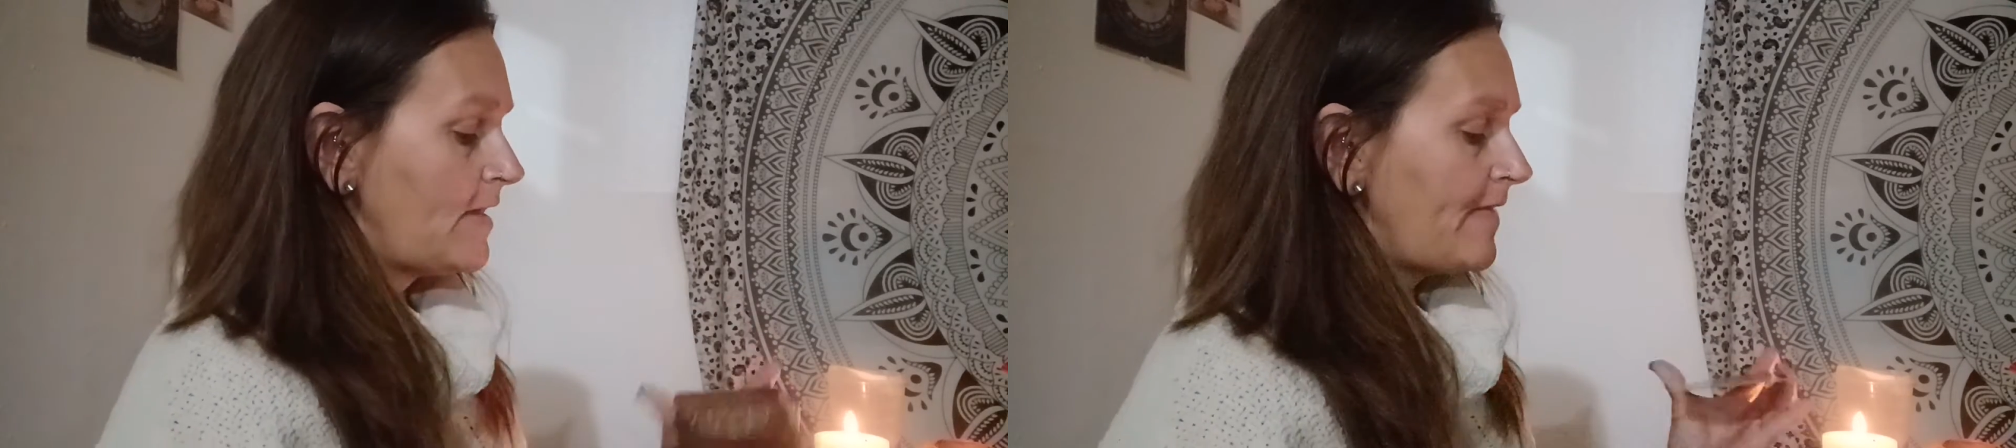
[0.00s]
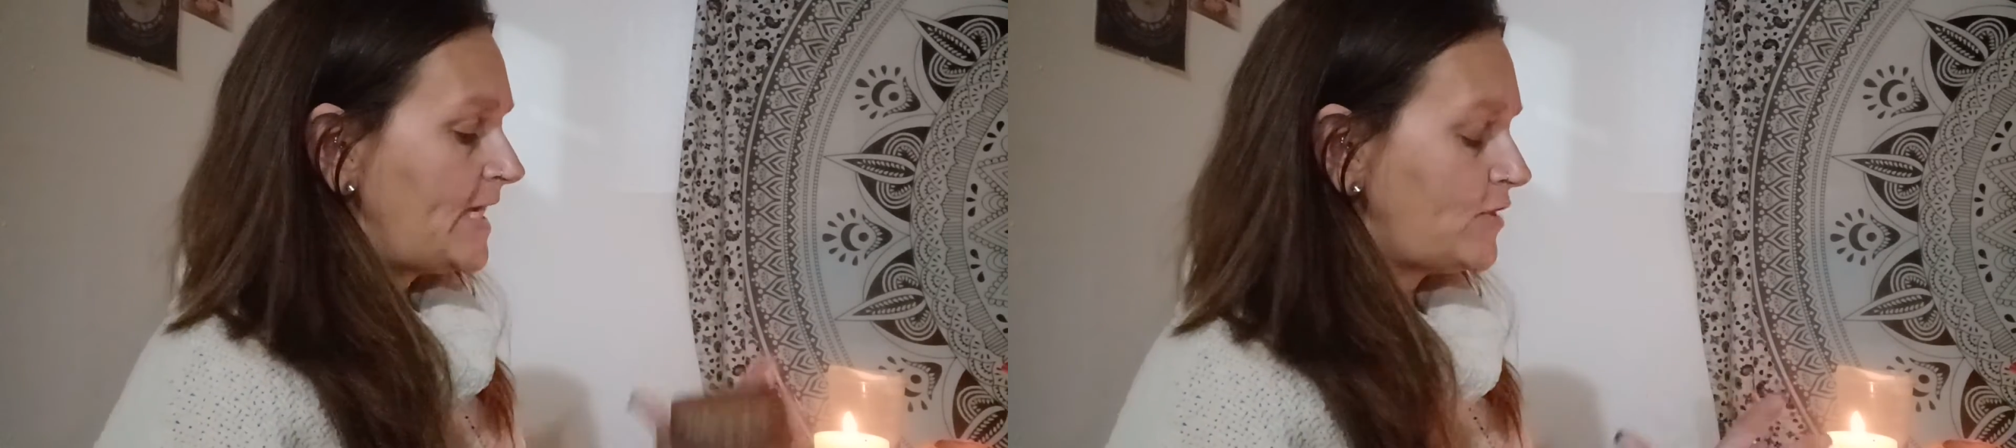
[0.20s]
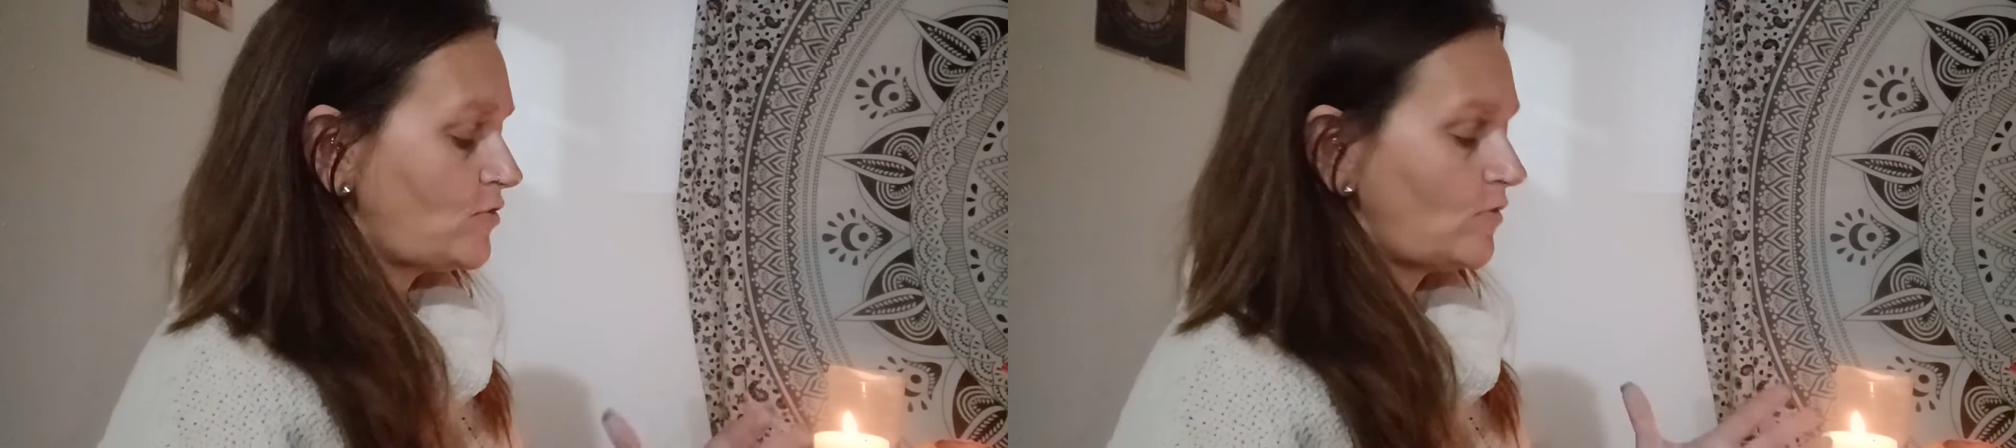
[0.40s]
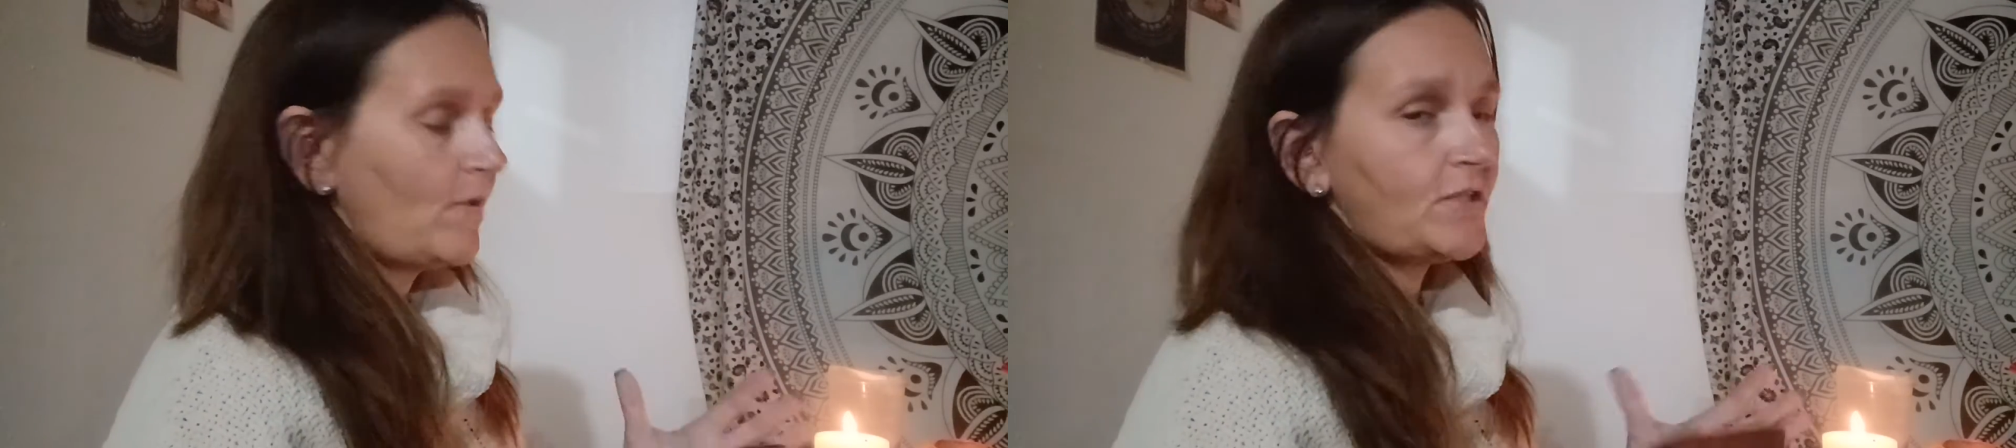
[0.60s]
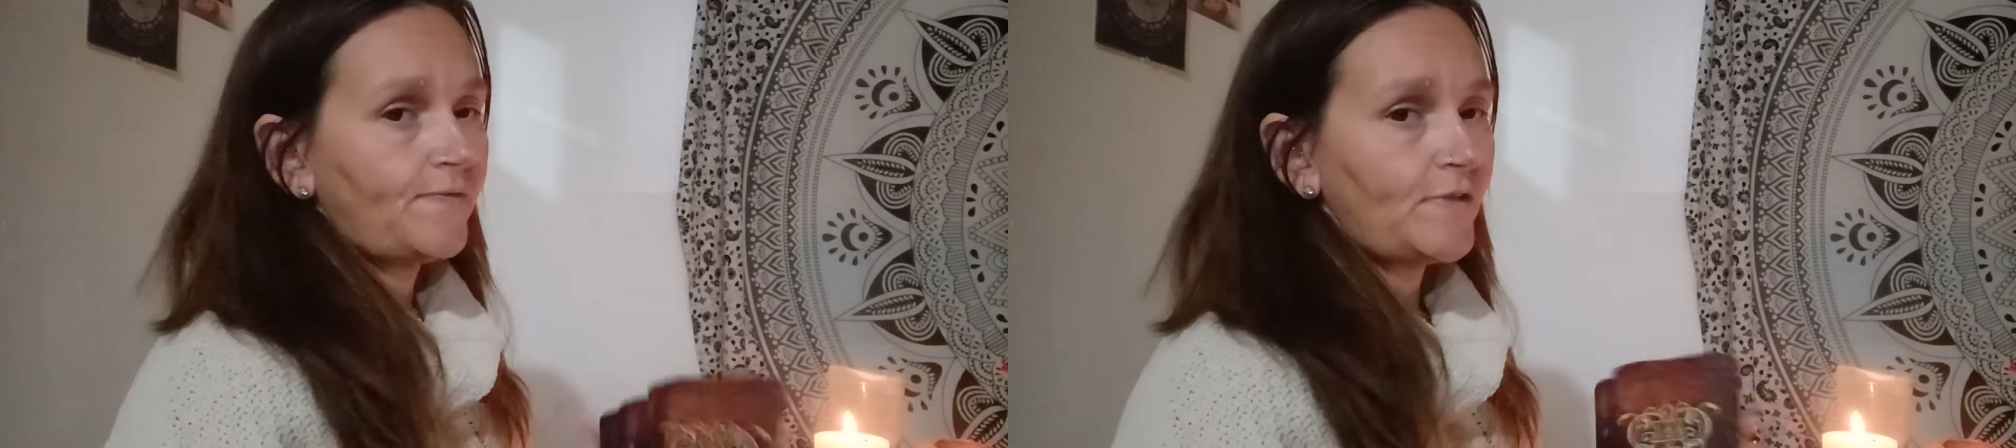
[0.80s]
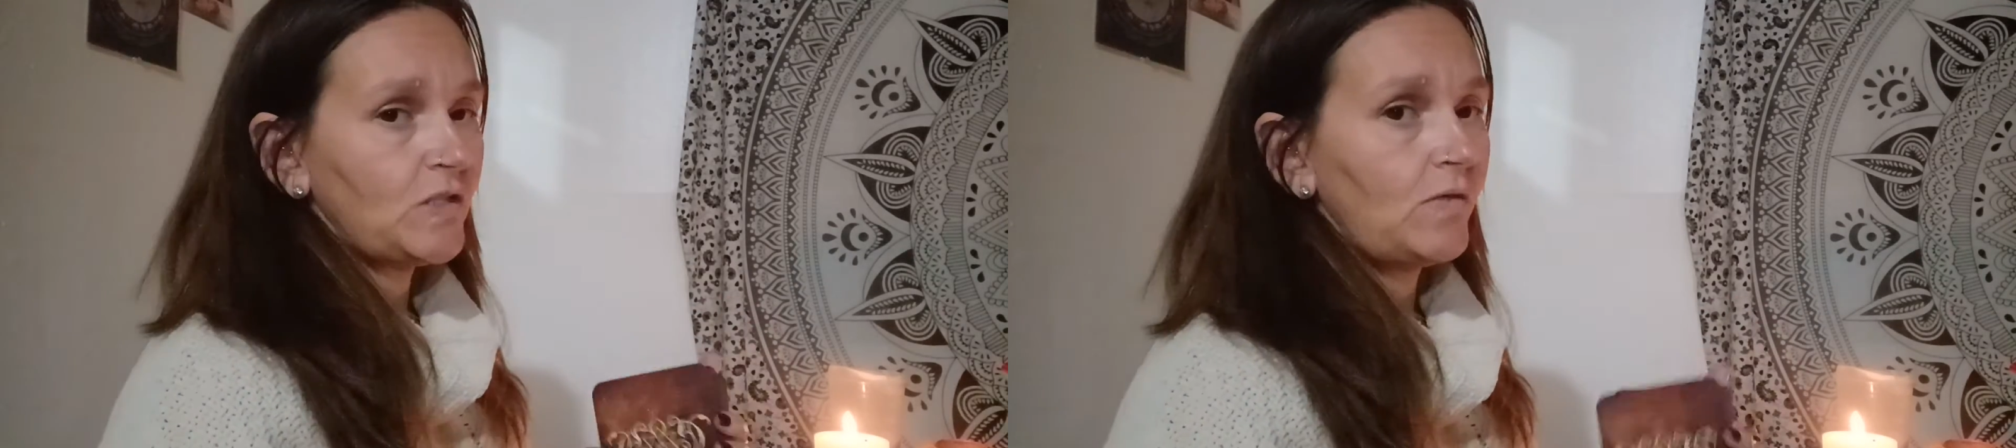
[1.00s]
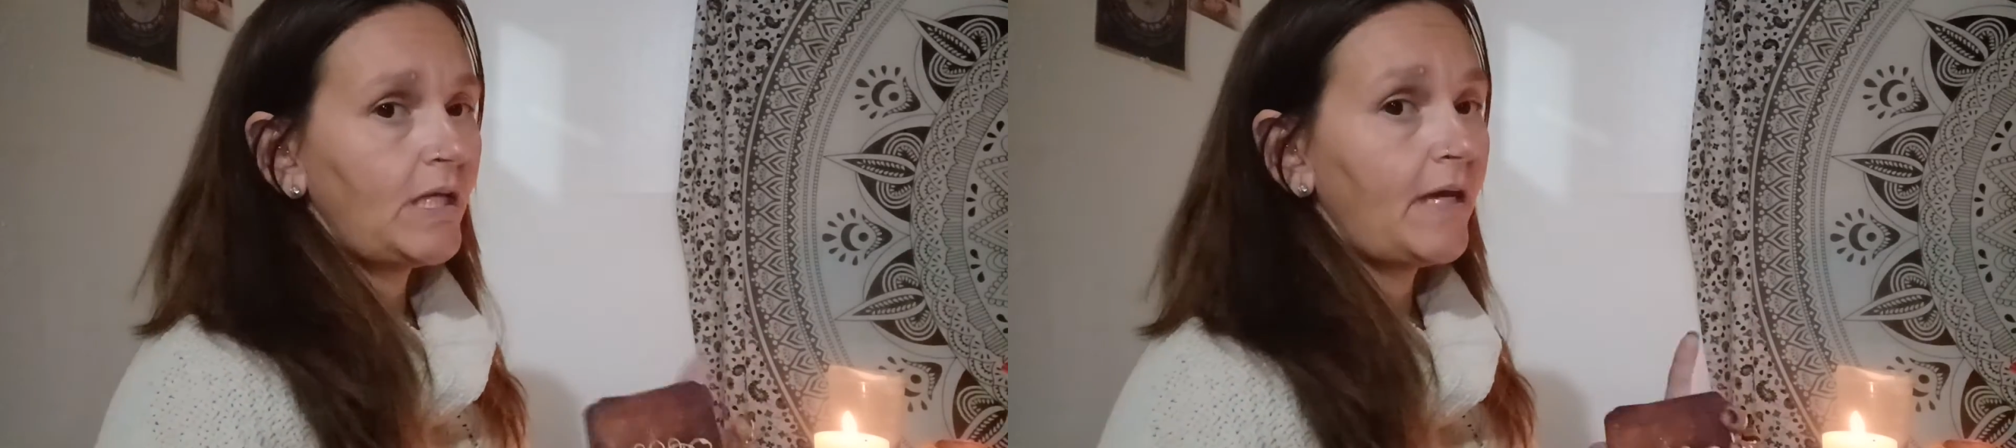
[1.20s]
Thank you so much for tuning